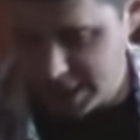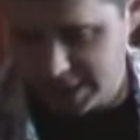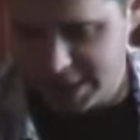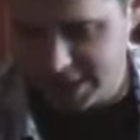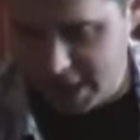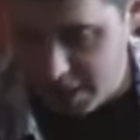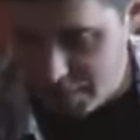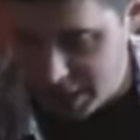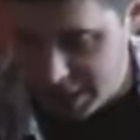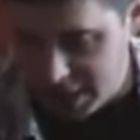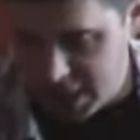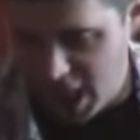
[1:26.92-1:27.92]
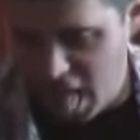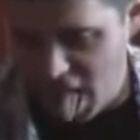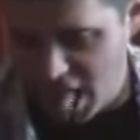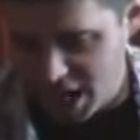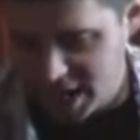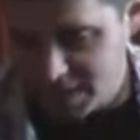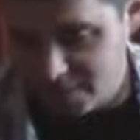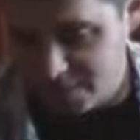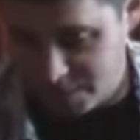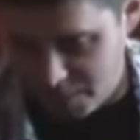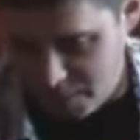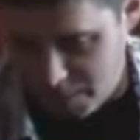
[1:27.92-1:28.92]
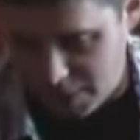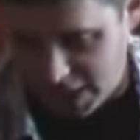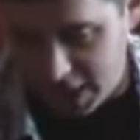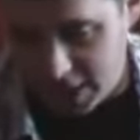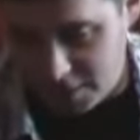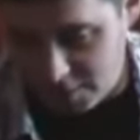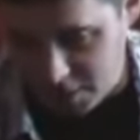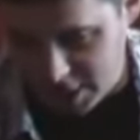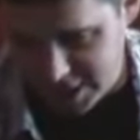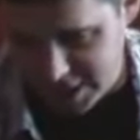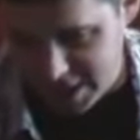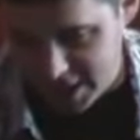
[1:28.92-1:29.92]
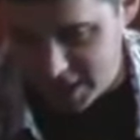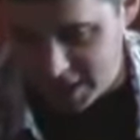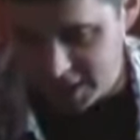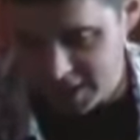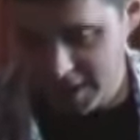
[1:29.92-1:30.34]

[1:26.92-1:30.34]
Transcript: Skipping... Get it right, dear.